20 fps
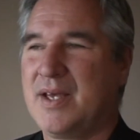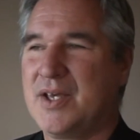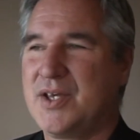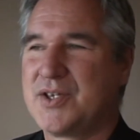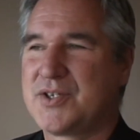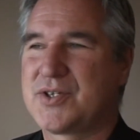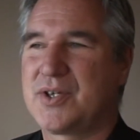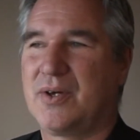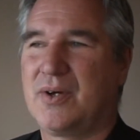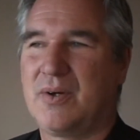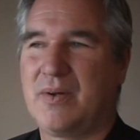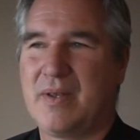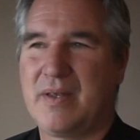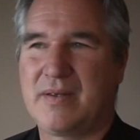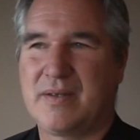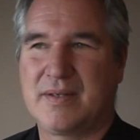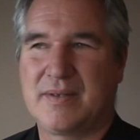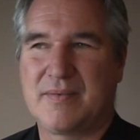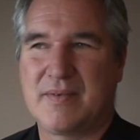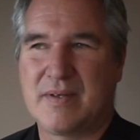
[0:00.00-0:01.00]
So
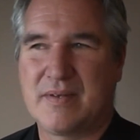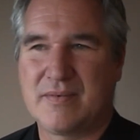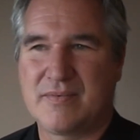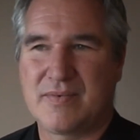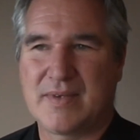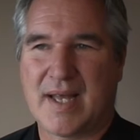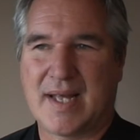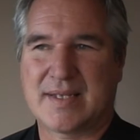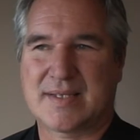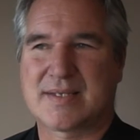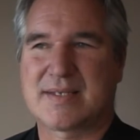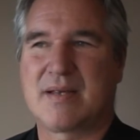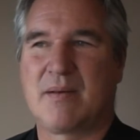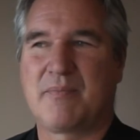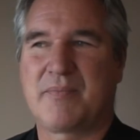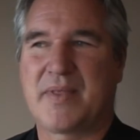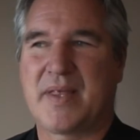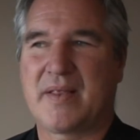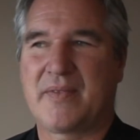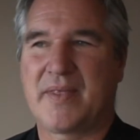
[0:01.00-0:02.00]
that's
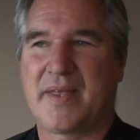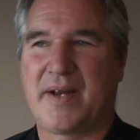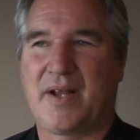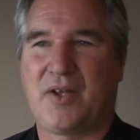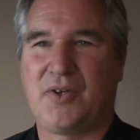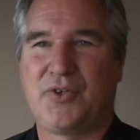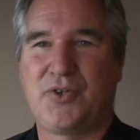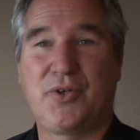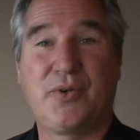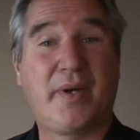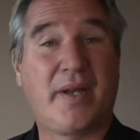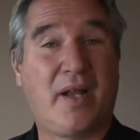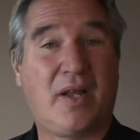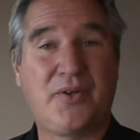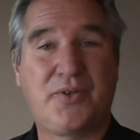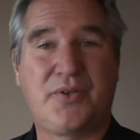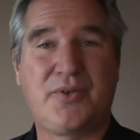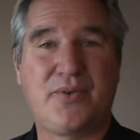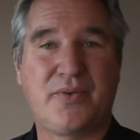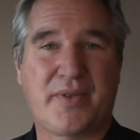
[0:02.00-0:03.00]
something that I'll do, and
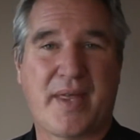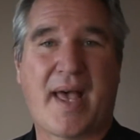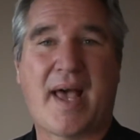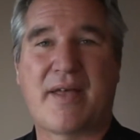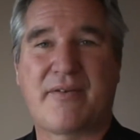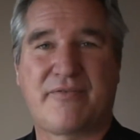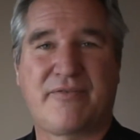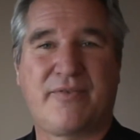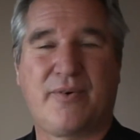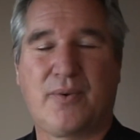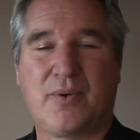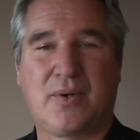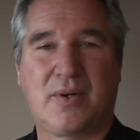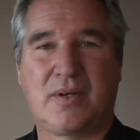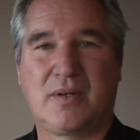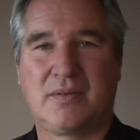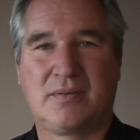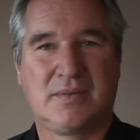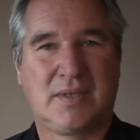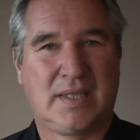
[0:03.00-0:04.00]
I'll do that
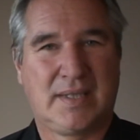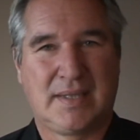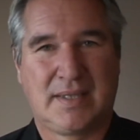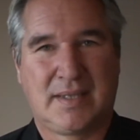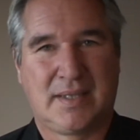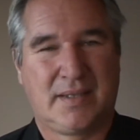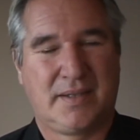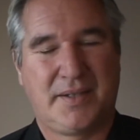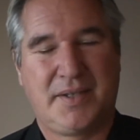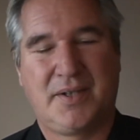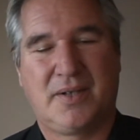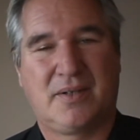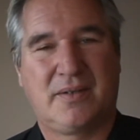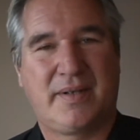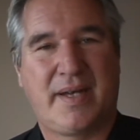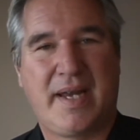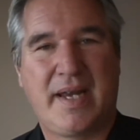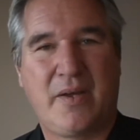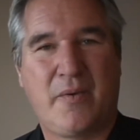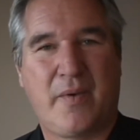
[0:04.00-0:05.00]
for
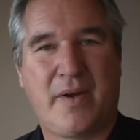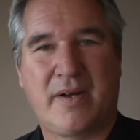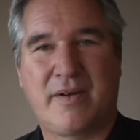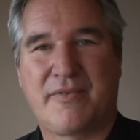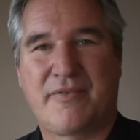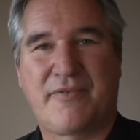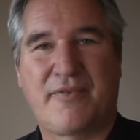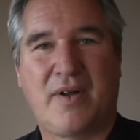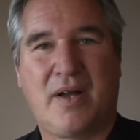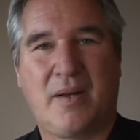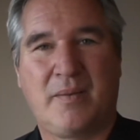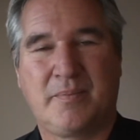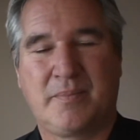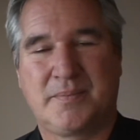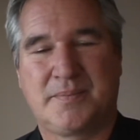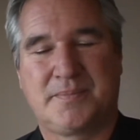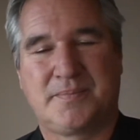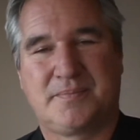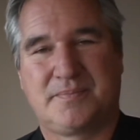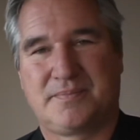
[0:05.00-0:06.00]
anywhere
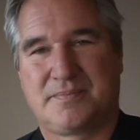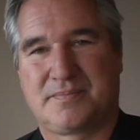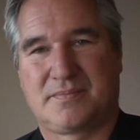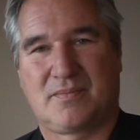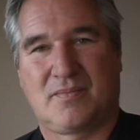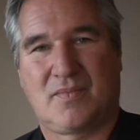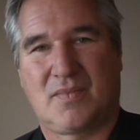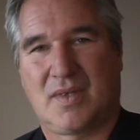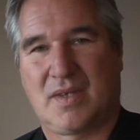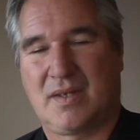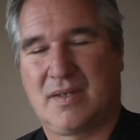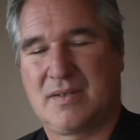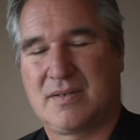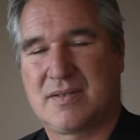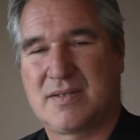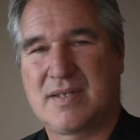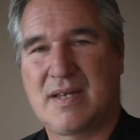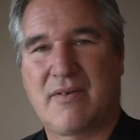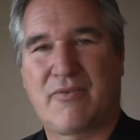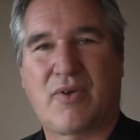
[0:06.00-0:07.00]
from
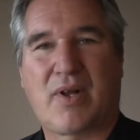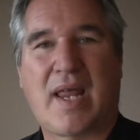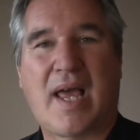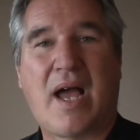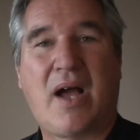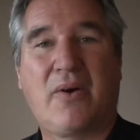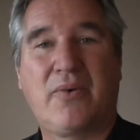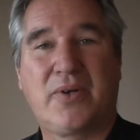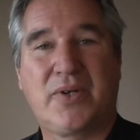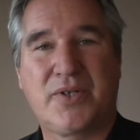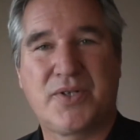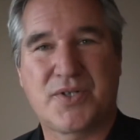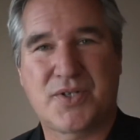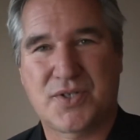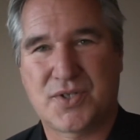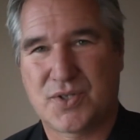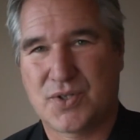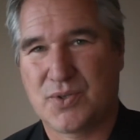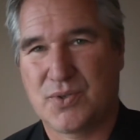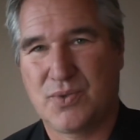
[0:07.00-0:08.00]
several hours
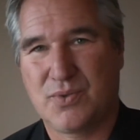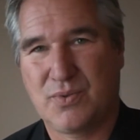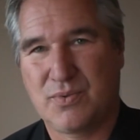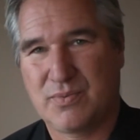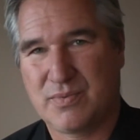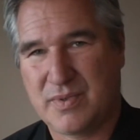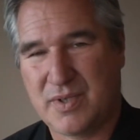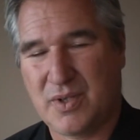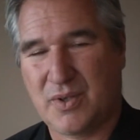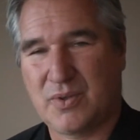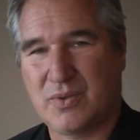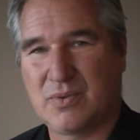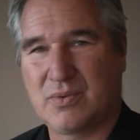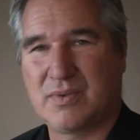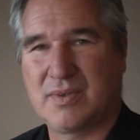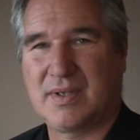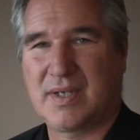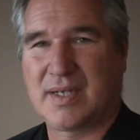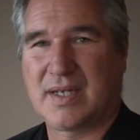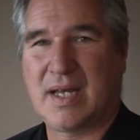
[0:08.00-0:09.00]
to
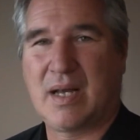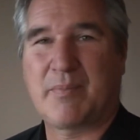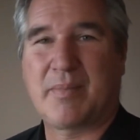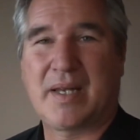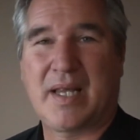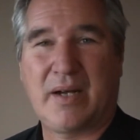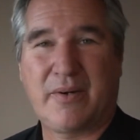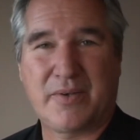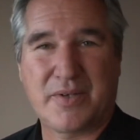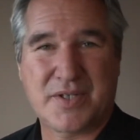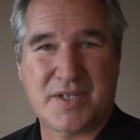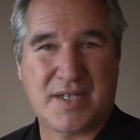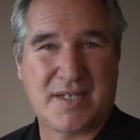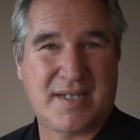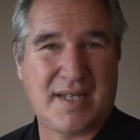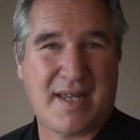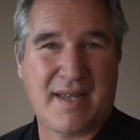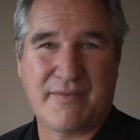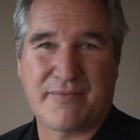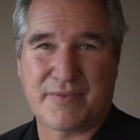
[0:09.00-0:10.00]
a couple hours a
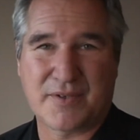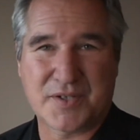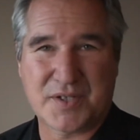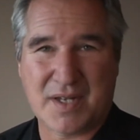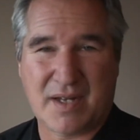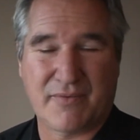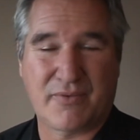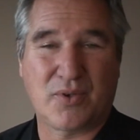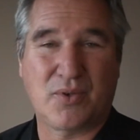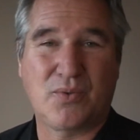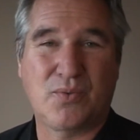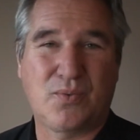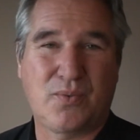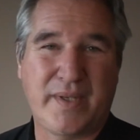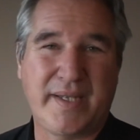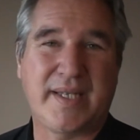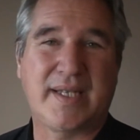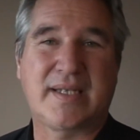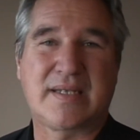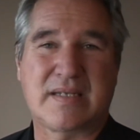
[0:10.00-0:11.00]
day for several
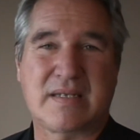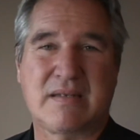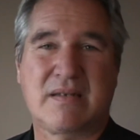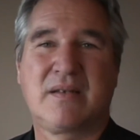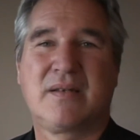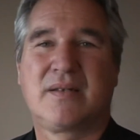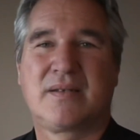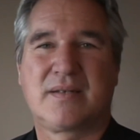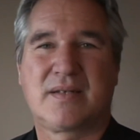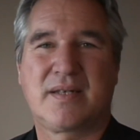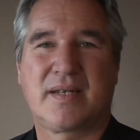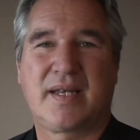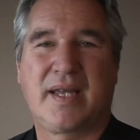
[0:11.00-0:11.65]
weeks to